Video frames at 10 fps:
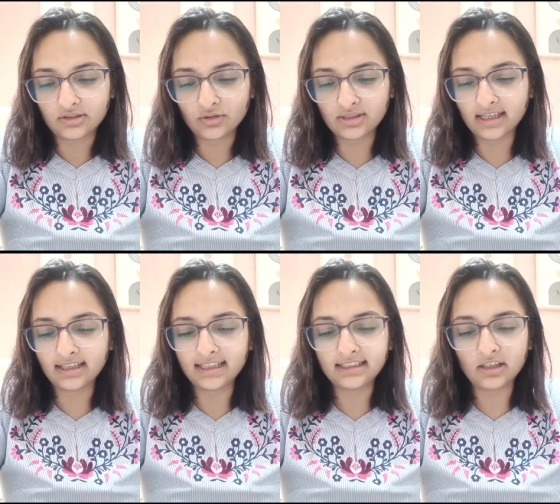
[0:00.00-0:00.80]
So
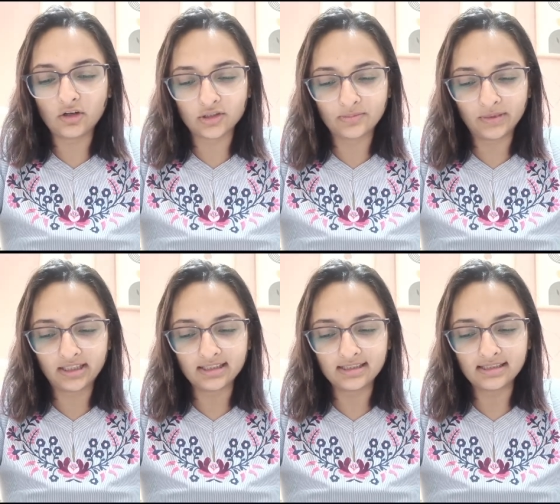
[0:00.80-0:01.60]
generally the
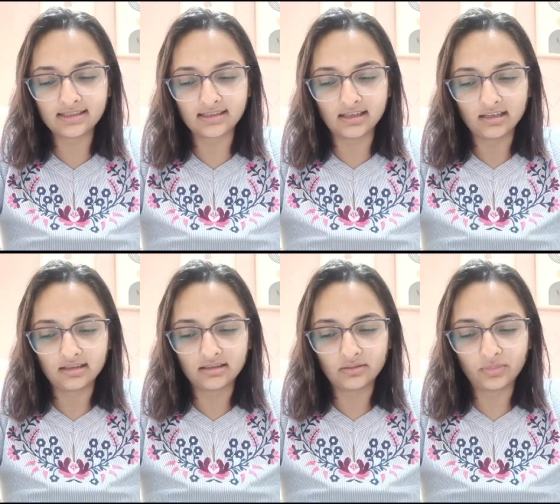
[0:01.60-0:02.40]
hospitals
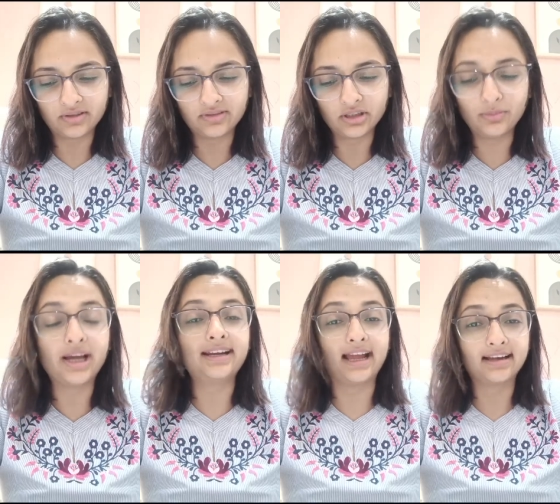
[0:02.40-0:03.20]
preferred
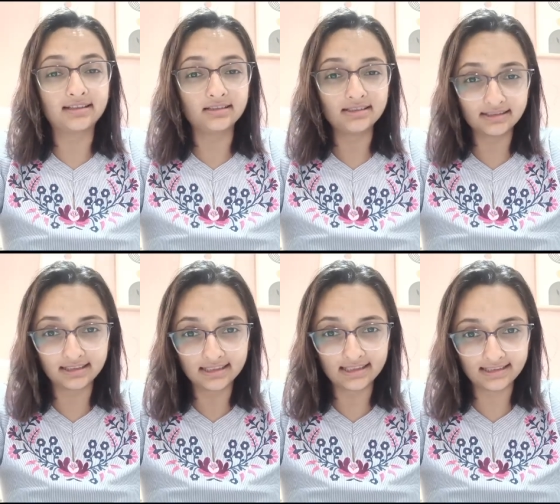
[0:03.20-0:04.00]
by rankers,
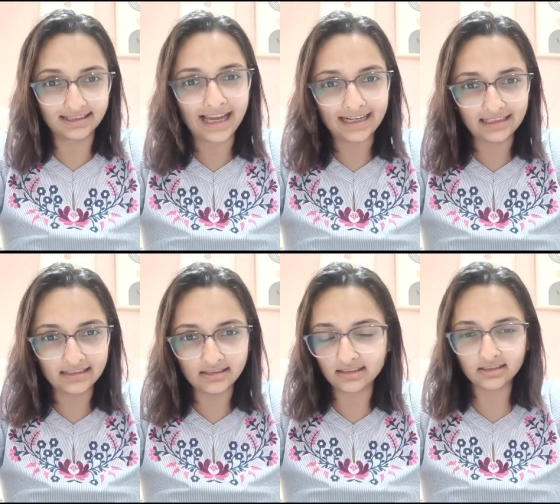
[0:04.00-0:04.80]
this is that
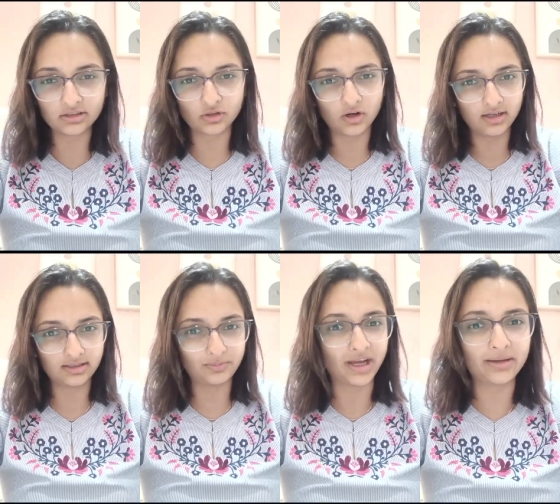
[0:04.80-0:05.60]
list. This is
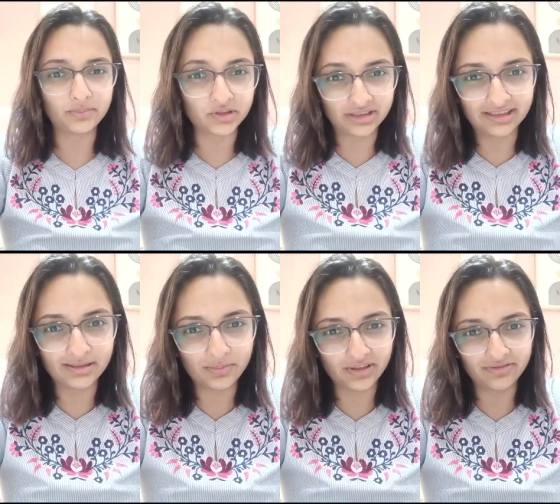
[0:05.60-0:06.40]
not my
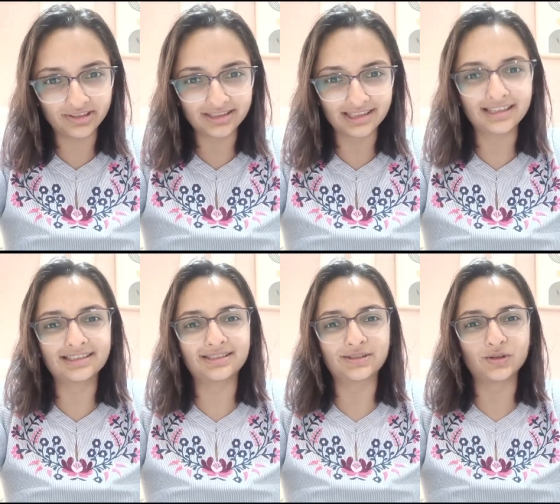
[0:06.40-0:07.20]
personal preference
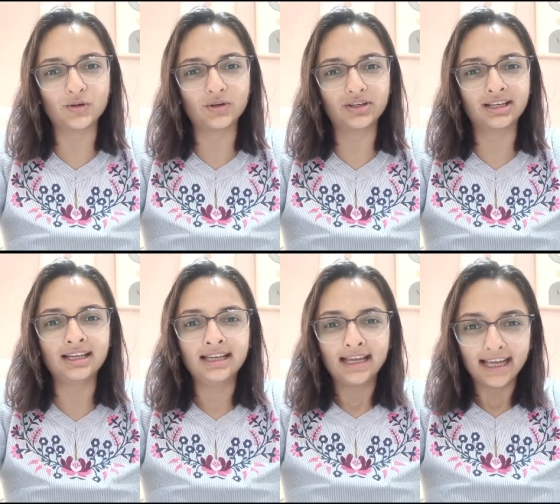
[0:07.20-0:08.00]
list or
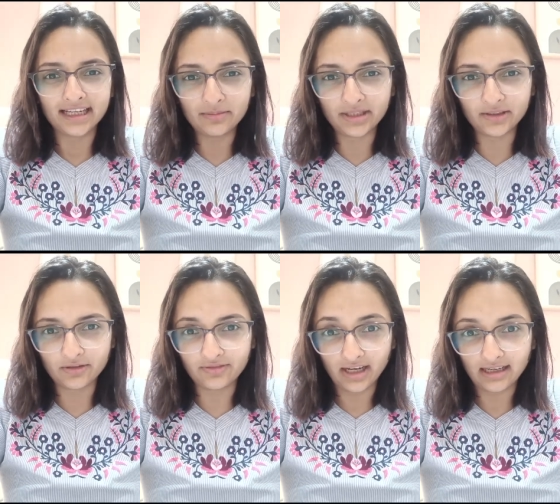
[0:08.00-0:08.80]
anybody
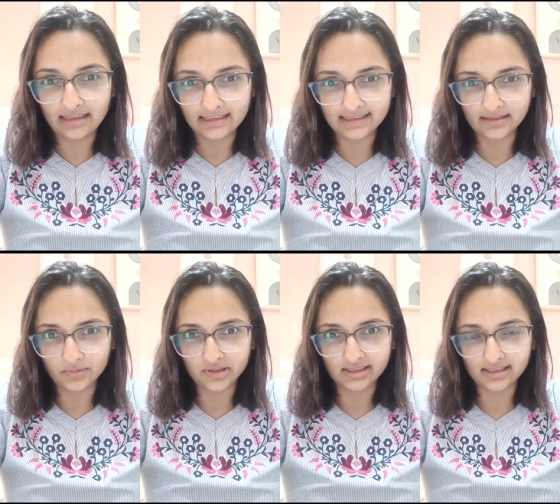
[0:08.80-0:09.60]
of our list
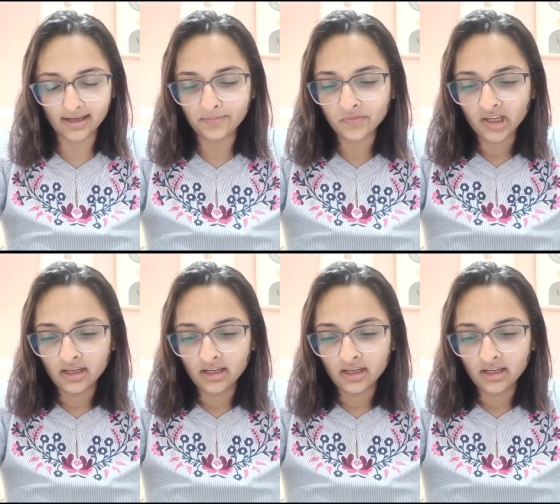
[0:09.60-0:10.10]
per se.